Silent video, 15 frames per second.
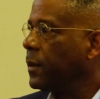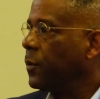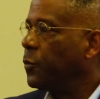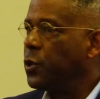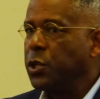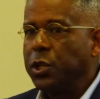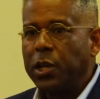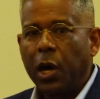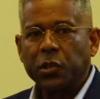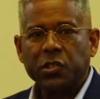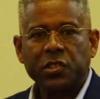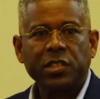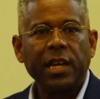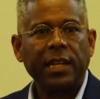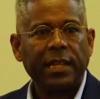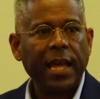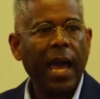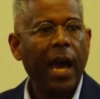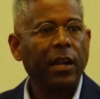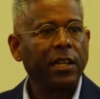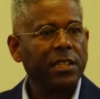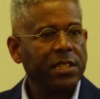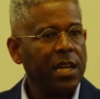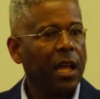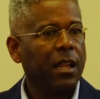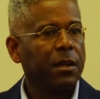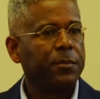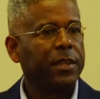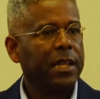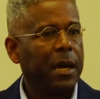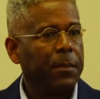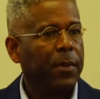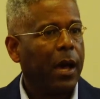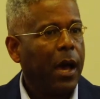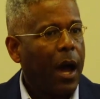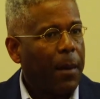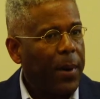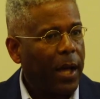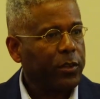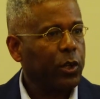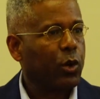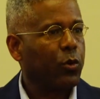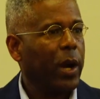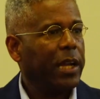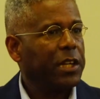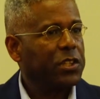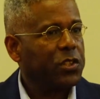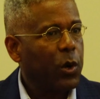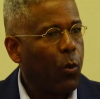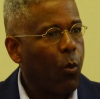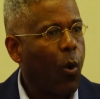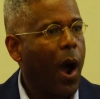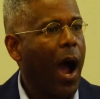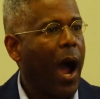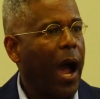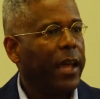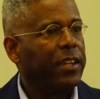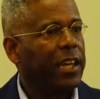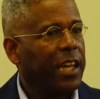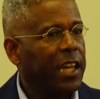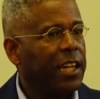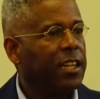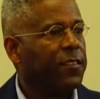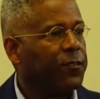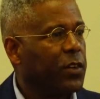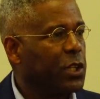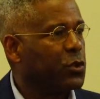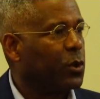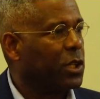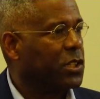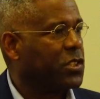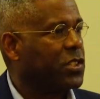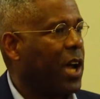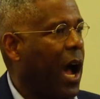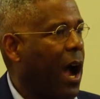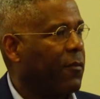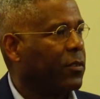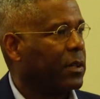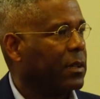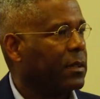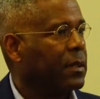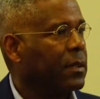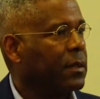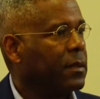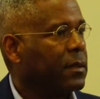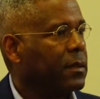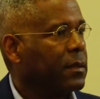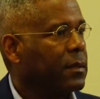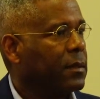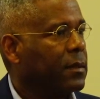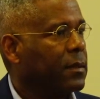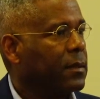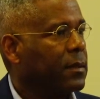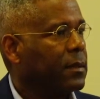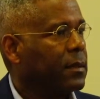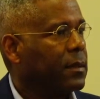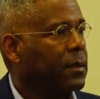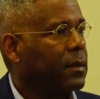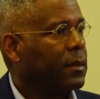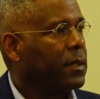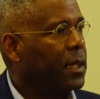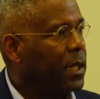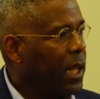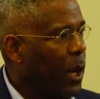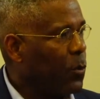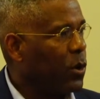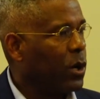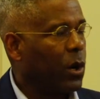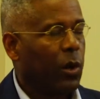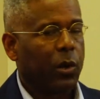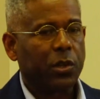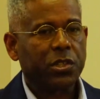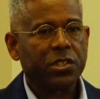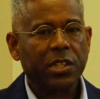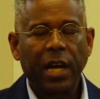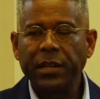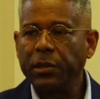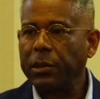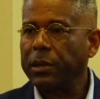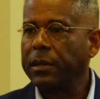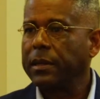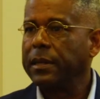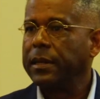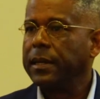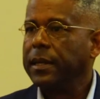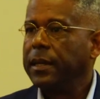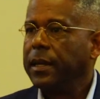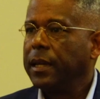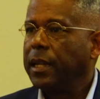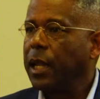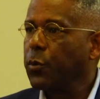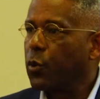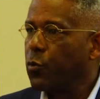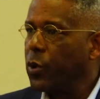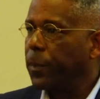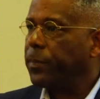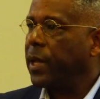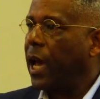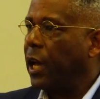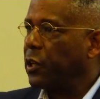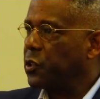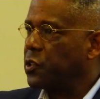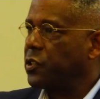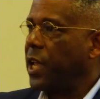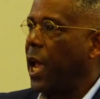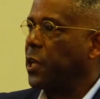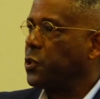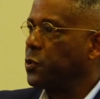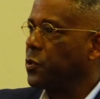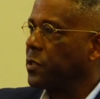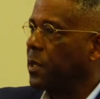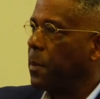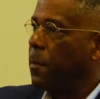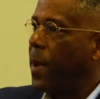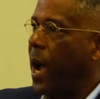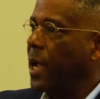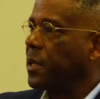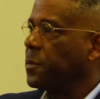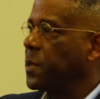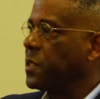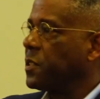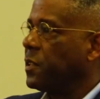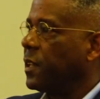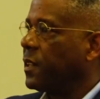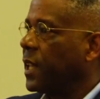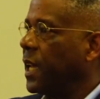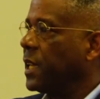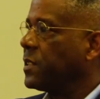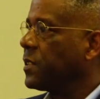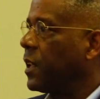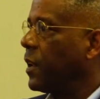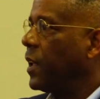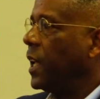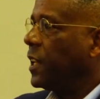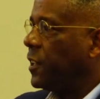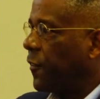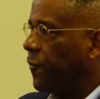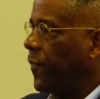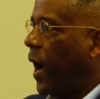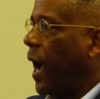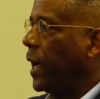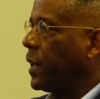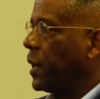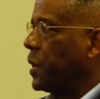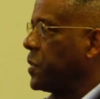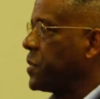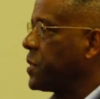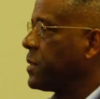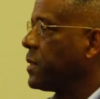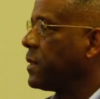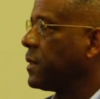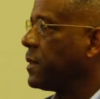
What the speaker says: When you don't sit down and tell them about the greatness and why the individual is sovereign, then they will go asunder. And they will rip down the statues and the monuments and the things that define us.